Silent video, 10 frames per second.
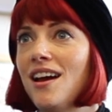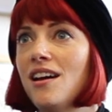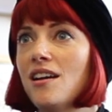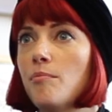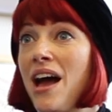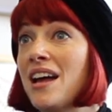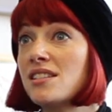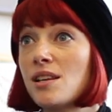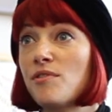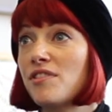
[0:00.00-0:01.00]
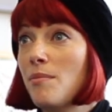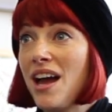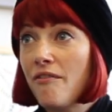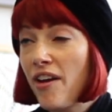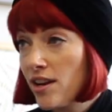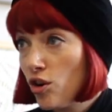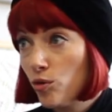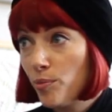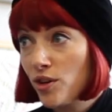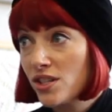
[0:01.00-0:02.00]
And some of them have had
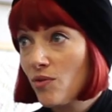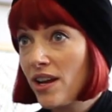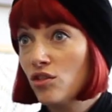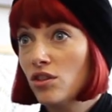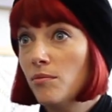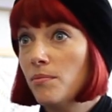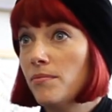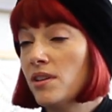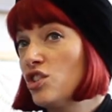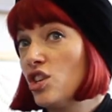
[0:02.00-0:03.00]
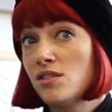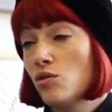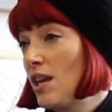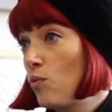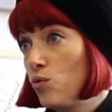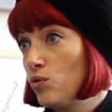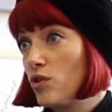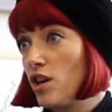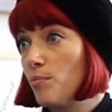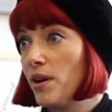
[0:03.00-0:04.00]
whole books written on them just on their
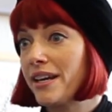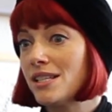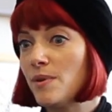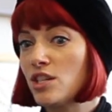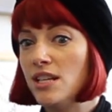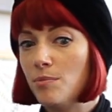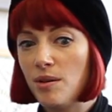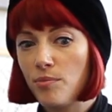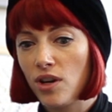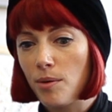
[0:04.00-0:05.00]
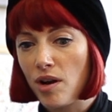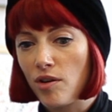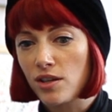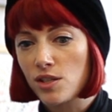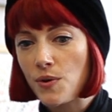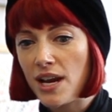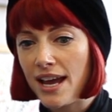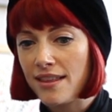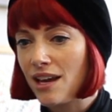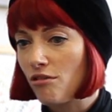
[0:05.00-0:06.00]
wardrobe, like especially people like Marie
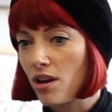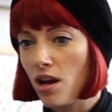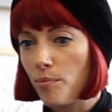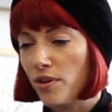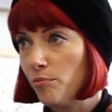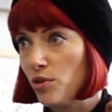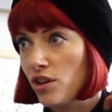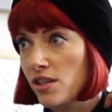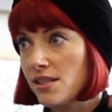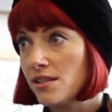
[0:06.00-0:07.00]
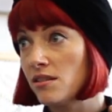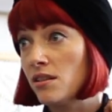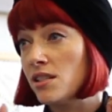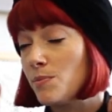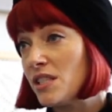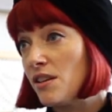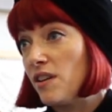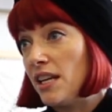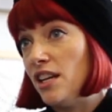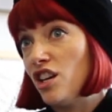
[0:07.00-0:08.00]
Antoinette. There are a couple of books that
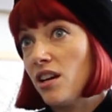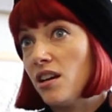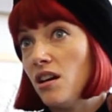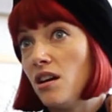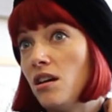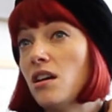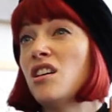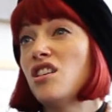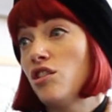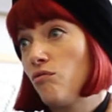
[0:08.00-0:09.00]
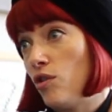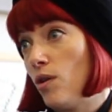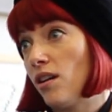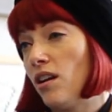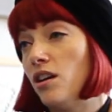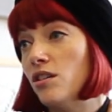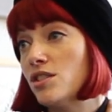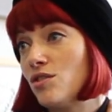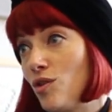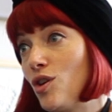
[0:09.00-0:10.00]
specifically look at her through her
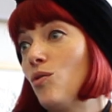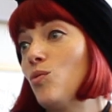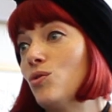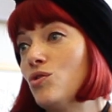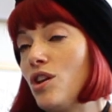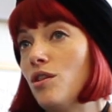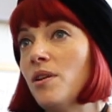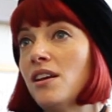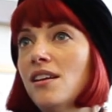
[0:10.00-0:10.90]
clothes, through her wardrobe.